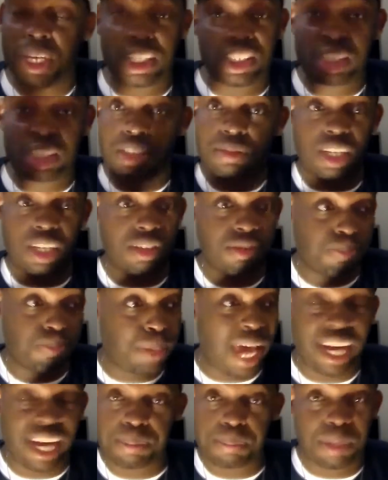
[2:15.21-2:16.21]
It just a
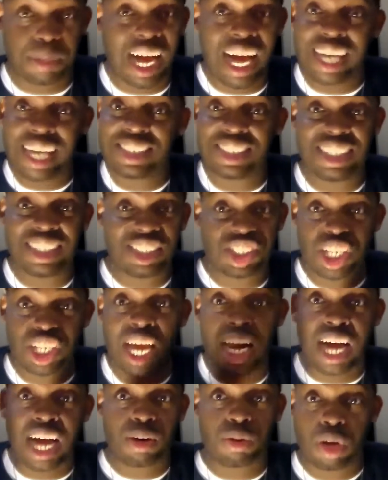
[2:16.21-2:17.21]
behind-scenes
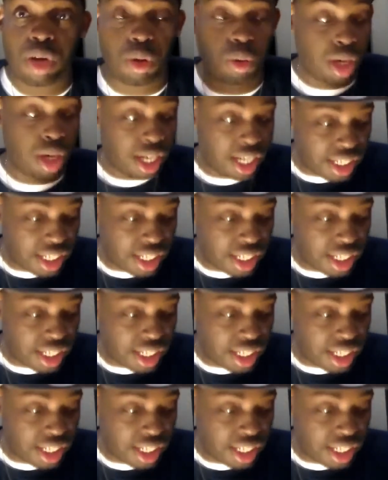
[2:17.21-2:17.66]
shot. I don't know.